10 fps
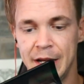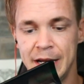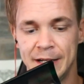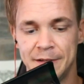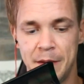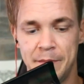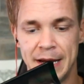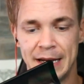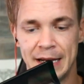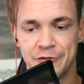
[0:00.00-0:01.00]
is by
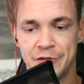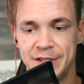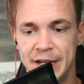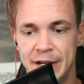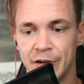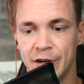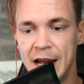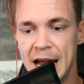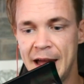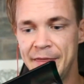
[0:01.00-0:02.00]
making entries here
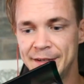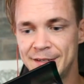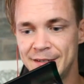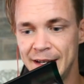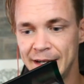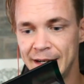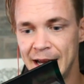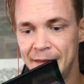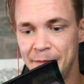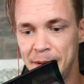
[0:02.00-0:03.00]
and then sitting
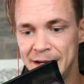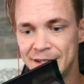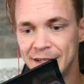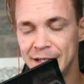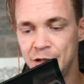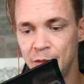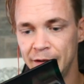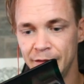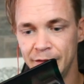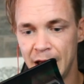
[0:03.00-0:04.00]
and basically
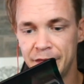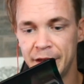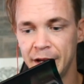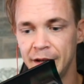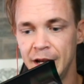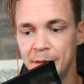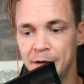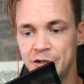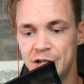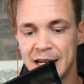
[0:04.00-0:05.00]
doing nothing
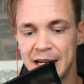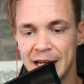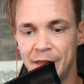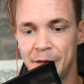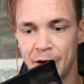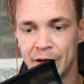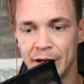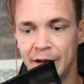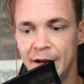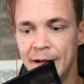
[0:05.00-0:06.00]
but checking in the
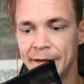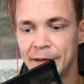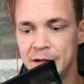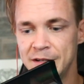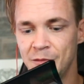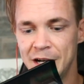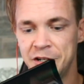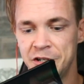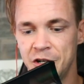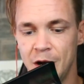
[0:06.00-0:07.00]
market. Like the reason why I
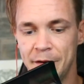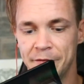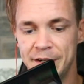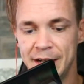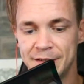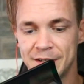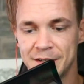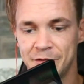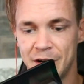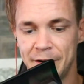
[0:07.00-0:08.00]
show up every day is because
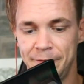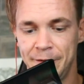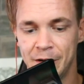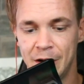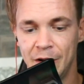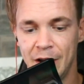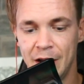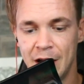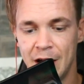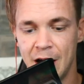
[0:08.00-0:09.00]
I'm trying to figure out
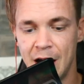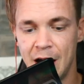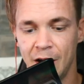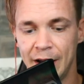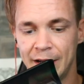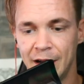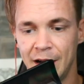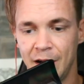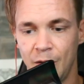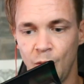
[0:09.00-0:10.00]
like
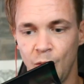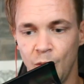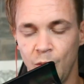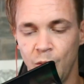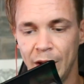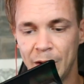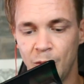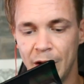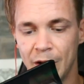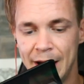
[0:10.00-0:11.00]

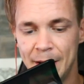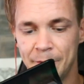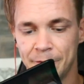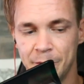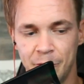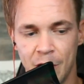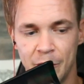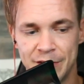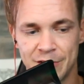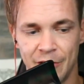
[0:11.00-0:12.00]
where I am from where
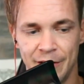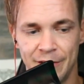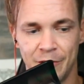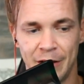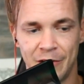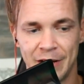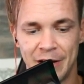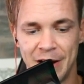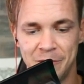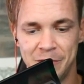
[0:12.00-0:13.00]
we started. So like, okay,
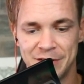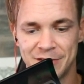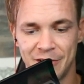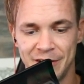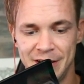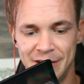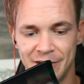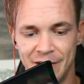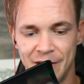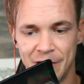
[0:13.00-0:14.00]
great. We started
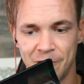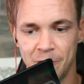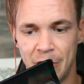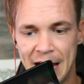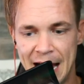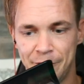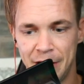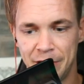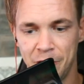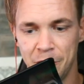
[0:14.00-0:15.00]
here. We're about
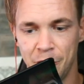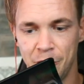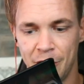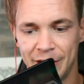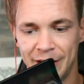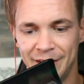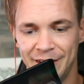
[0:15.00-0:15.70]
halfway through the bull market.